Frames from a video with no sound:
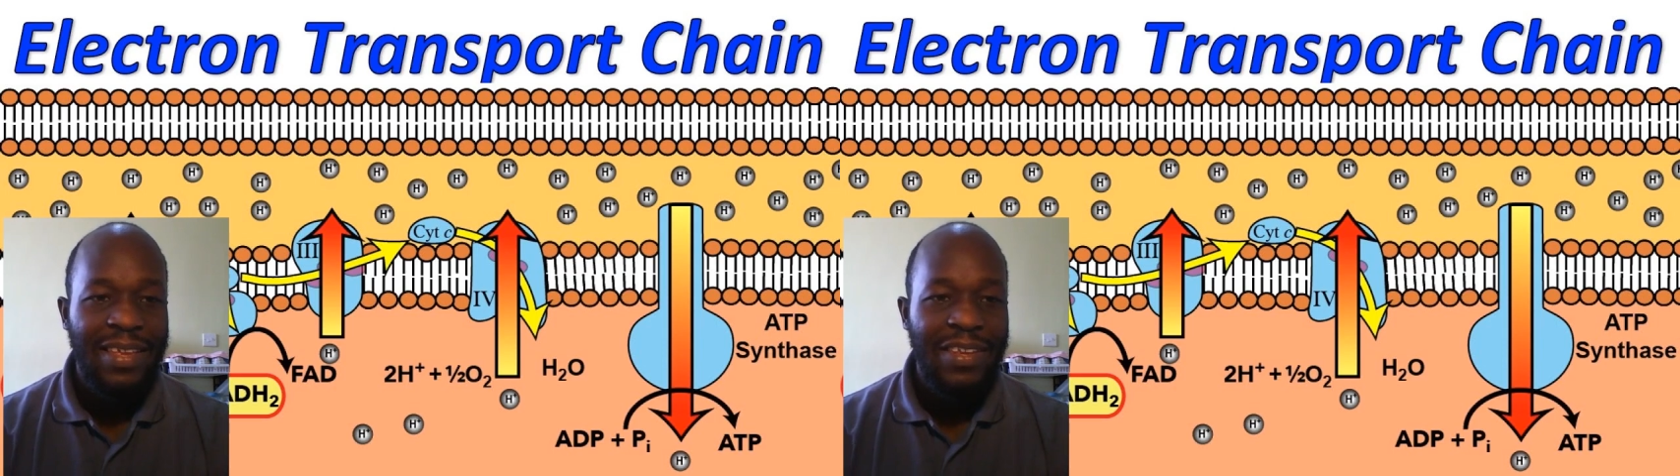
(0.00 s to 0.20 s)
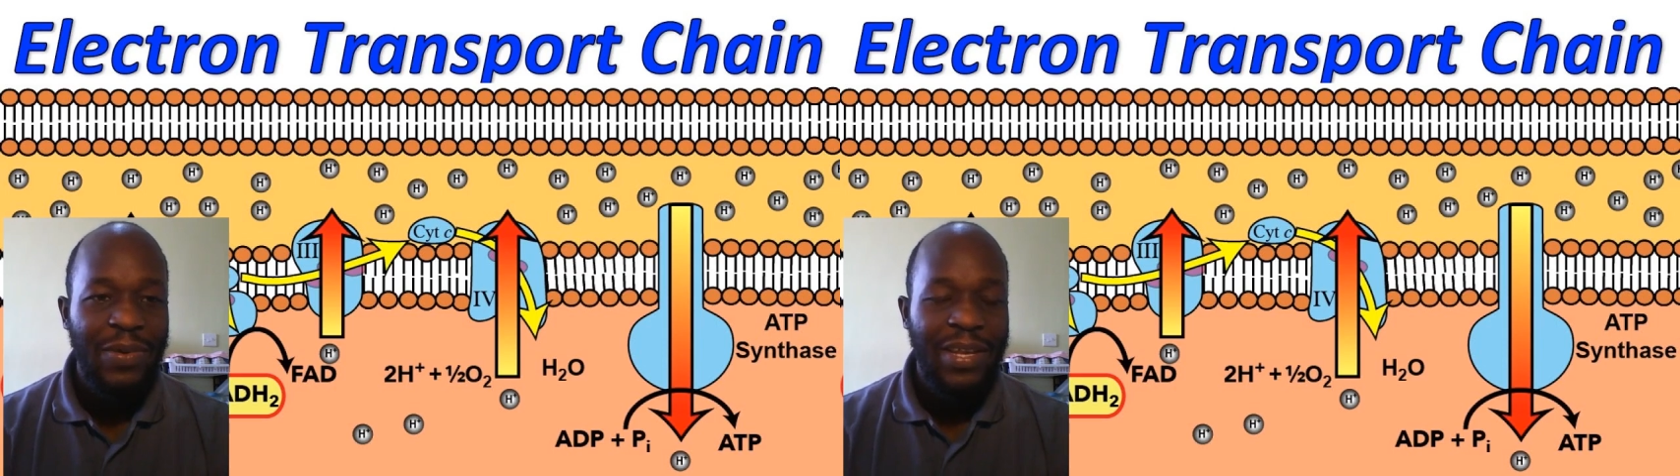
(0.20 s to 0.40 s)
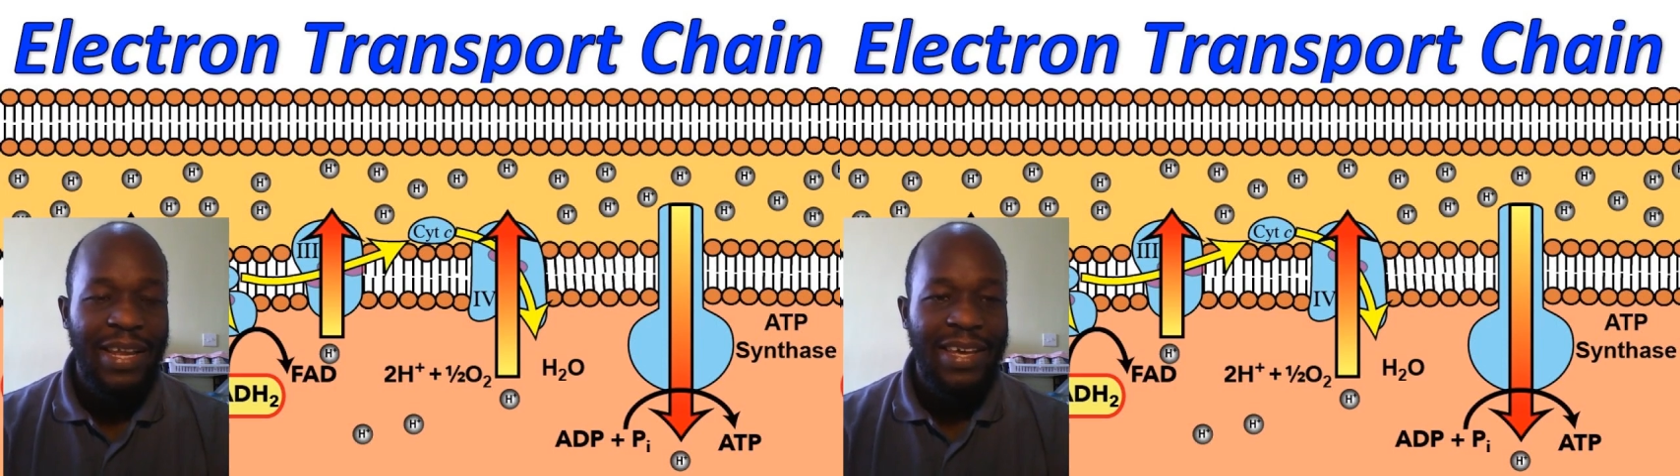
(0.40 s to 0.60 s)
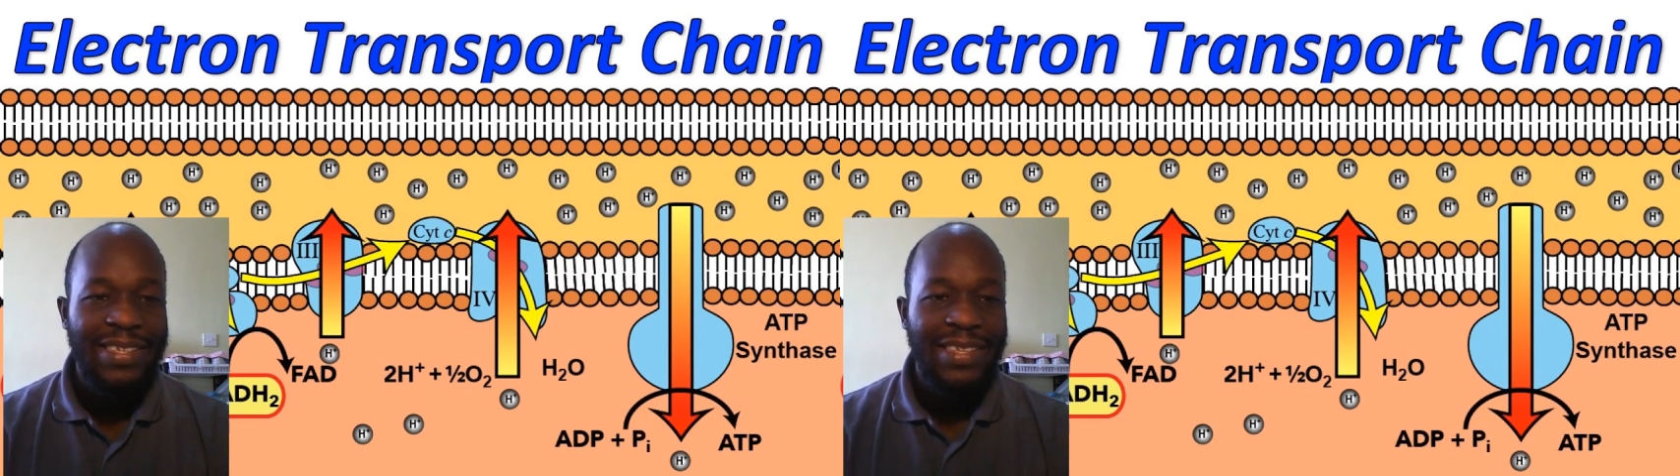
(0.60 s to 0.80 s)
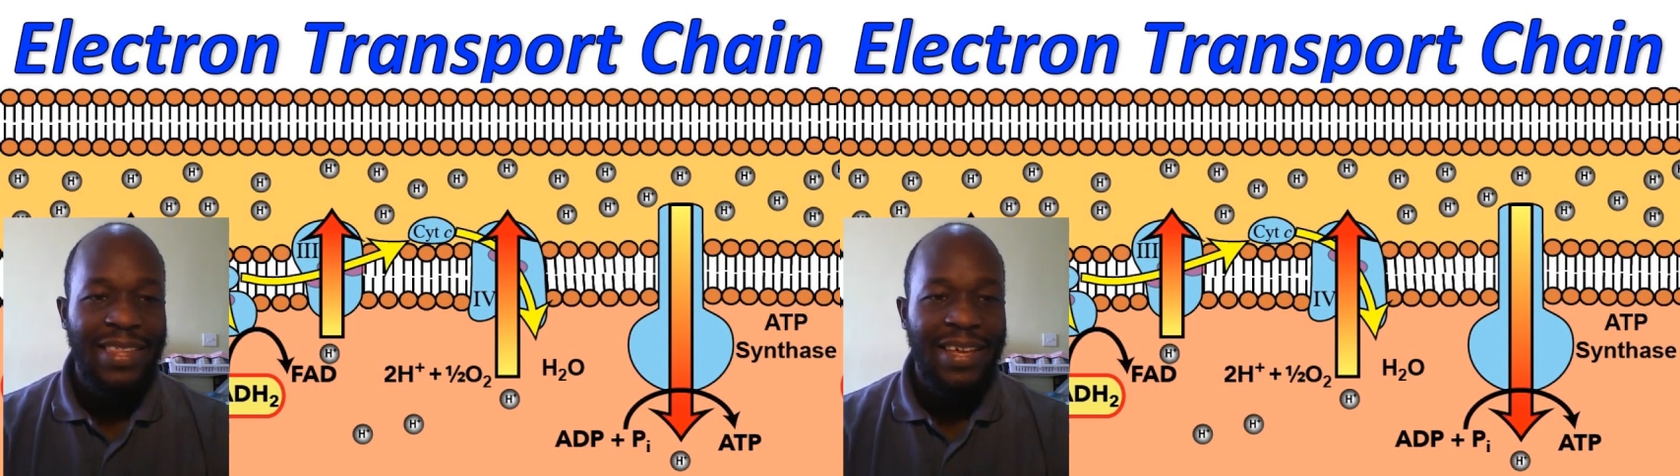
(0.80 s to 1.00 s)

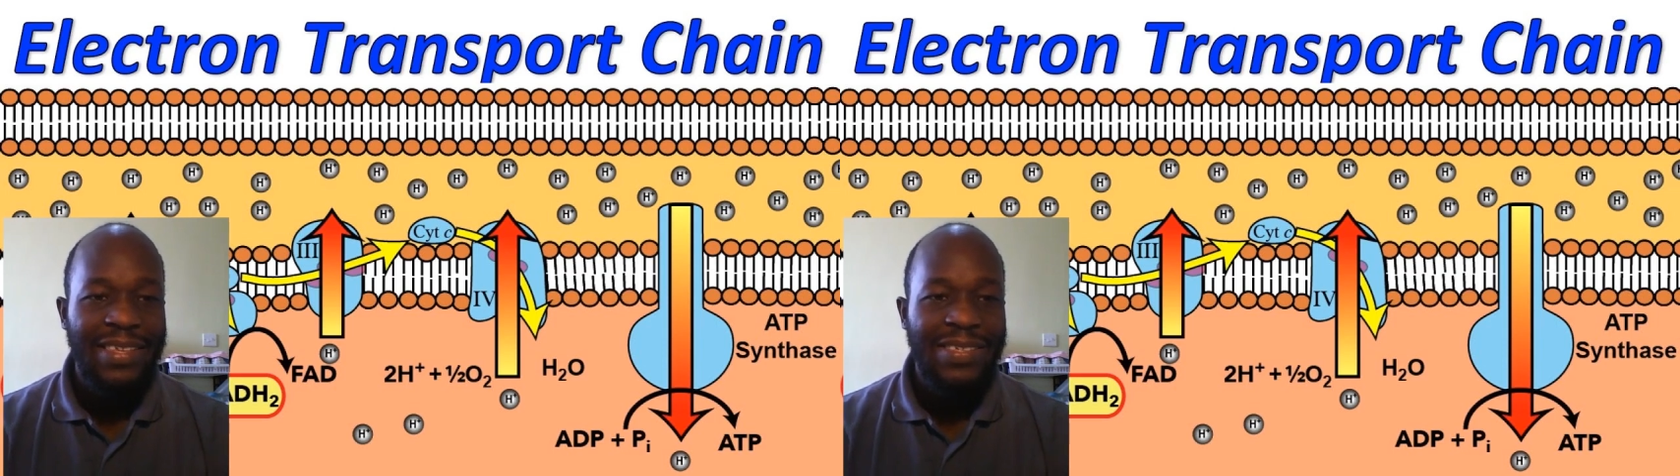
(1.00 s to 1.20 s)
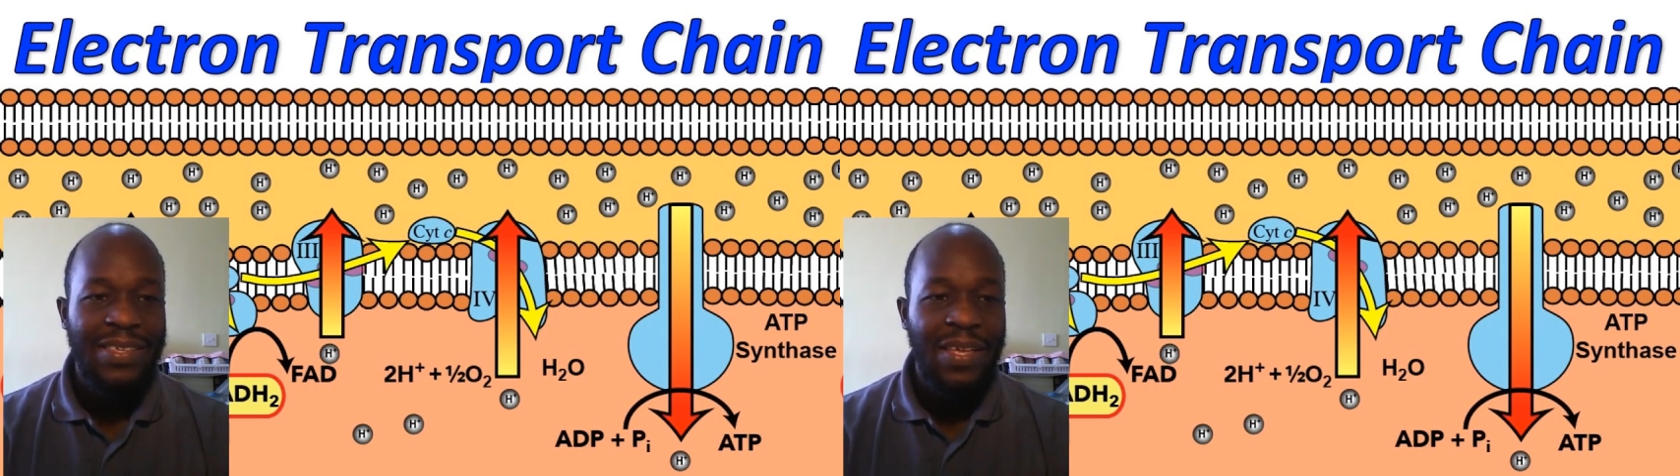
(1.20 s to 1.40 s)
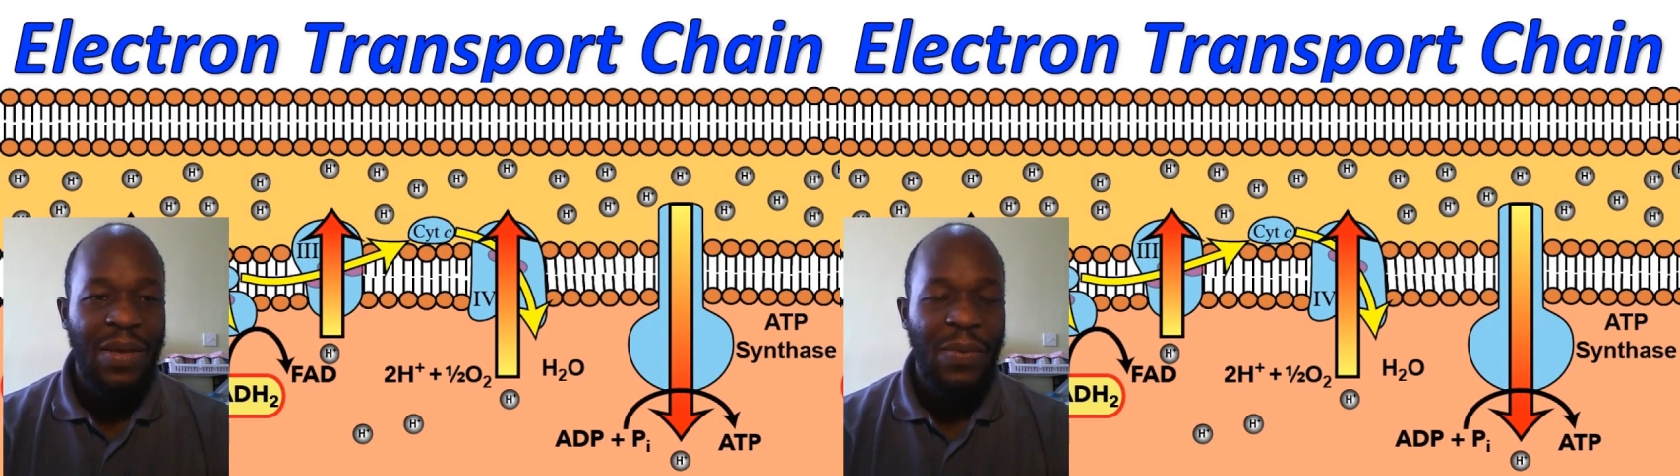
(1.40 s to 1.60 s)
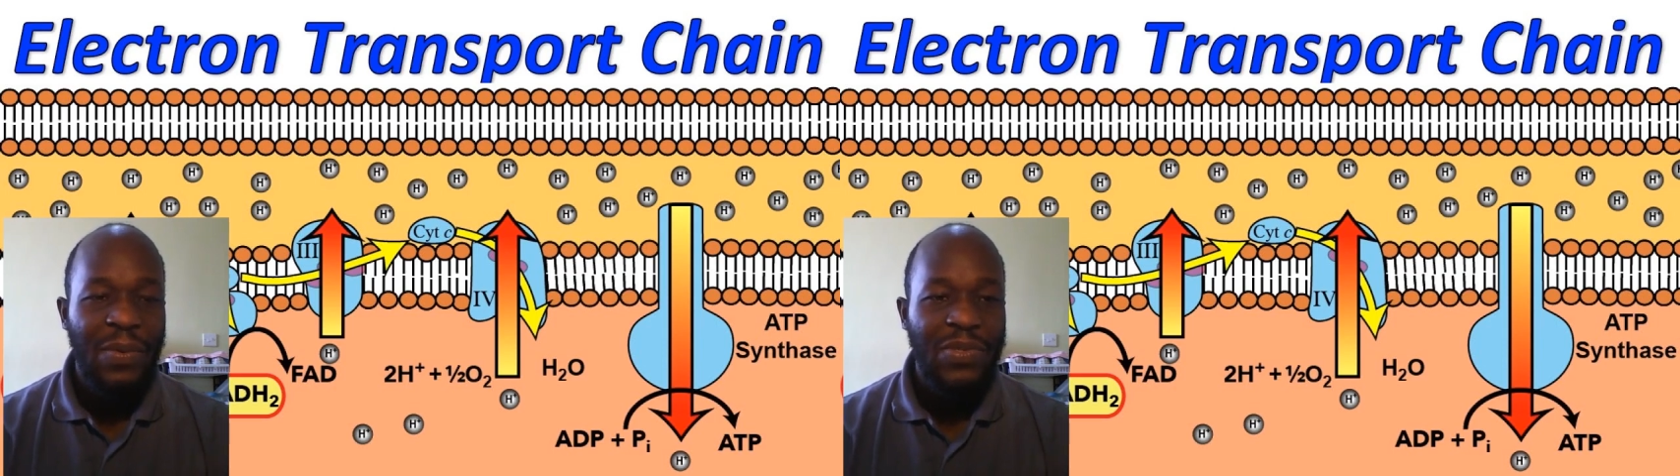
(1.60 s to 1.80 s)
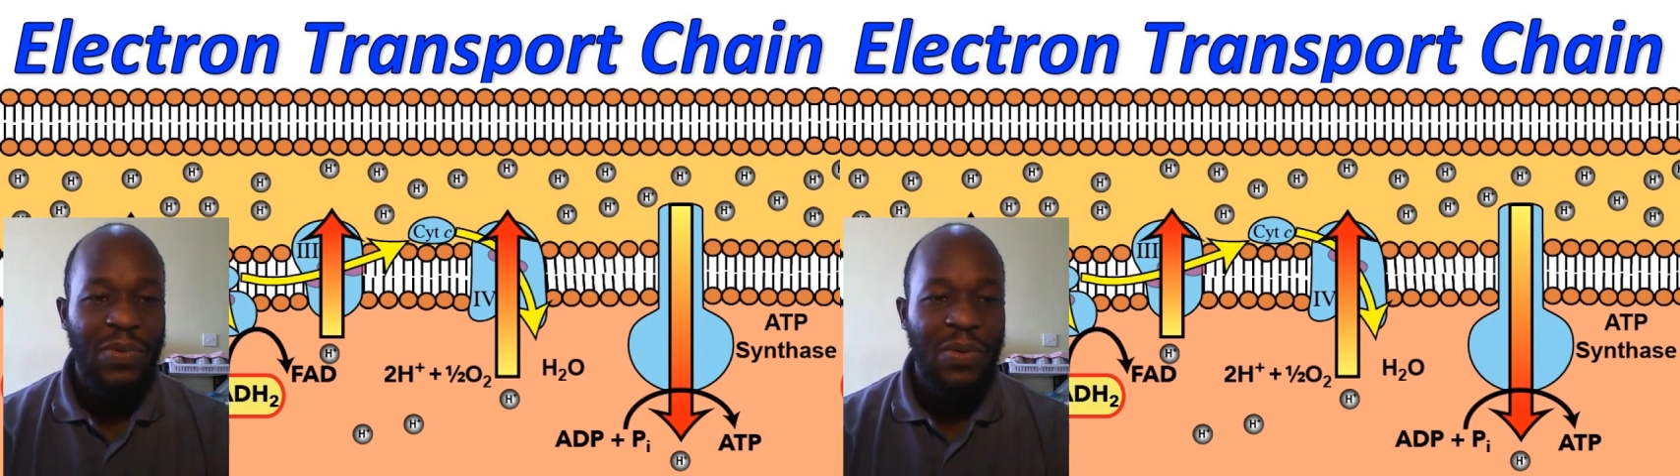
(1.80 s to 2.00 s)
nucleus it has
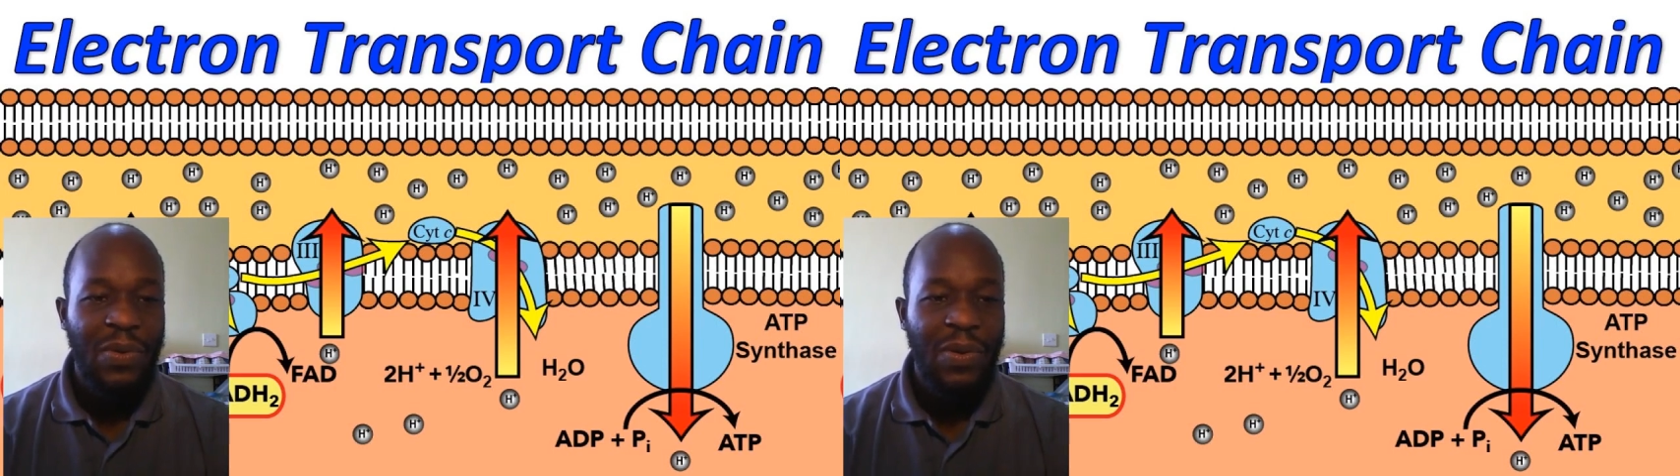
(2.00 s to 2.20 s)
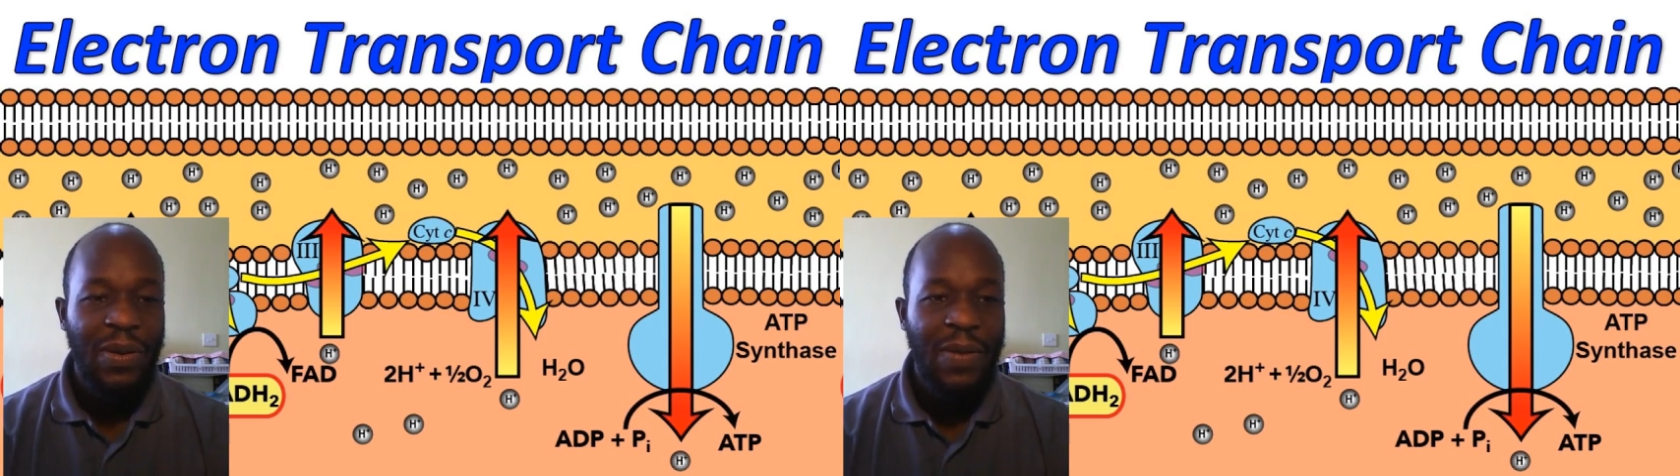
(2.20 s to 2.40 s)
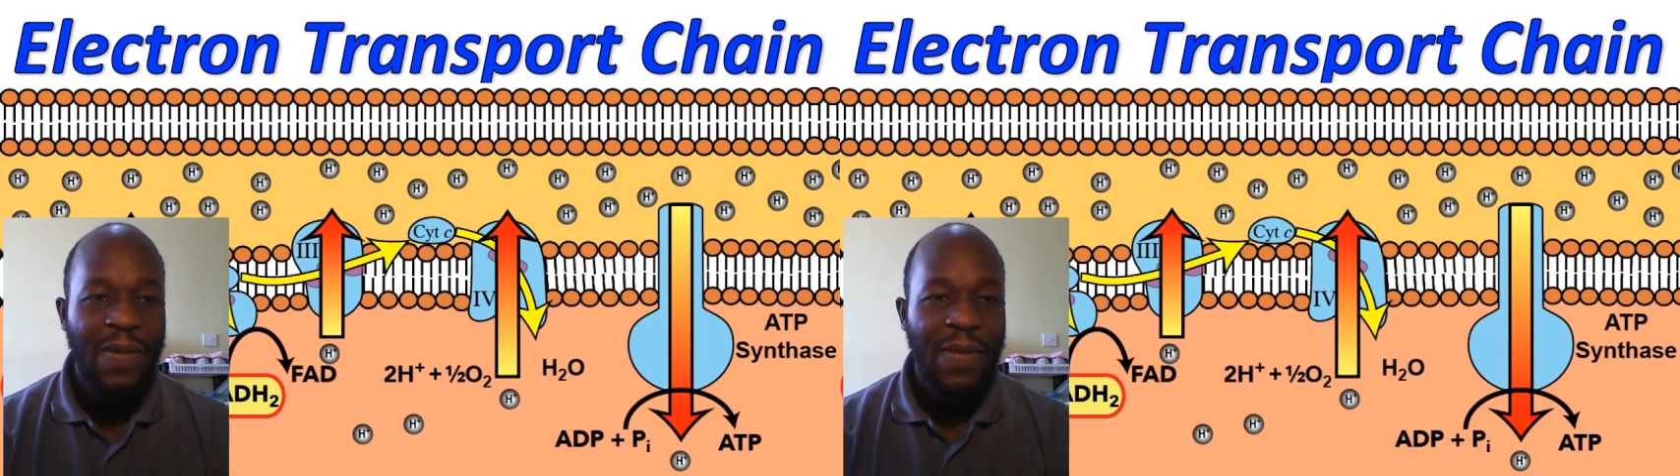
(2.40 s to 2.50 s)
what we call